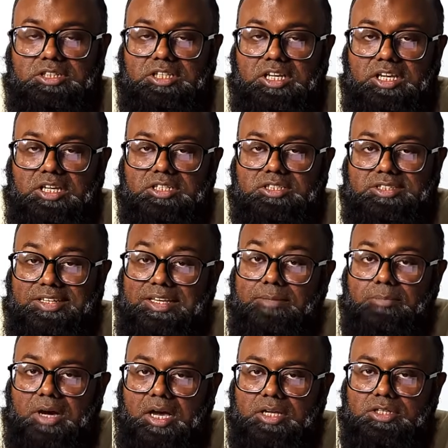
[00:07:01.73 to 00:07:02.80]
dt
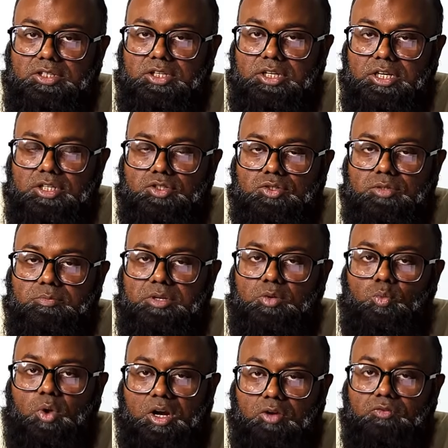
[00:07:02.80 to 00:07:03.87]
by dx would be
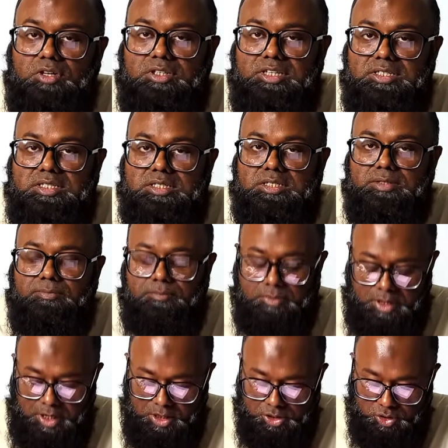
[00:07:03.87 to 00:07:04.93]
1 over this.
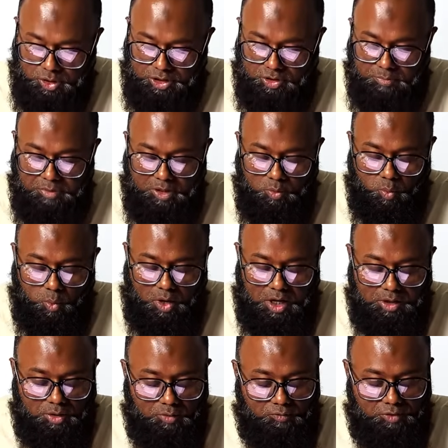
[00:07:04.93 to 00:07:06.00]
So it would be 1
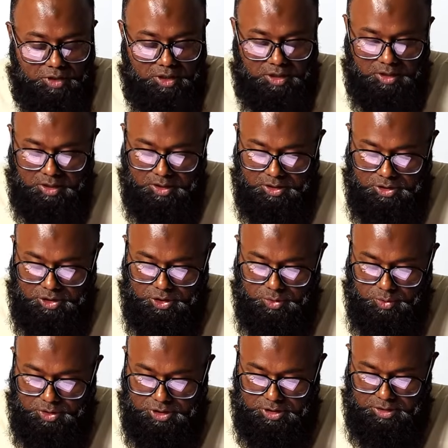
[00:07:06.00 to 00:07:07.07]
over
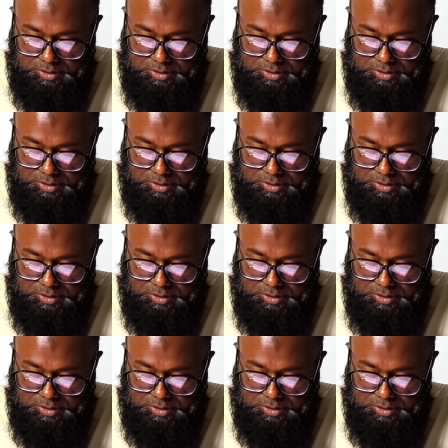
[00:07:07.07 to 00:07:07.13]
2t.